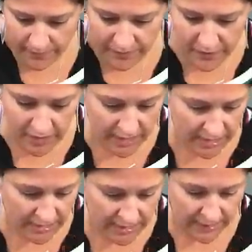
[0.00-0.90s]
for
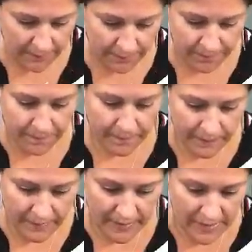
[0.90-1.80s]
his
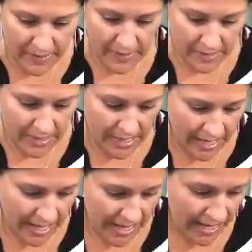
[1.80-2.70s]

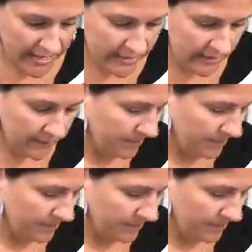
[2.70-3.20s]
hat.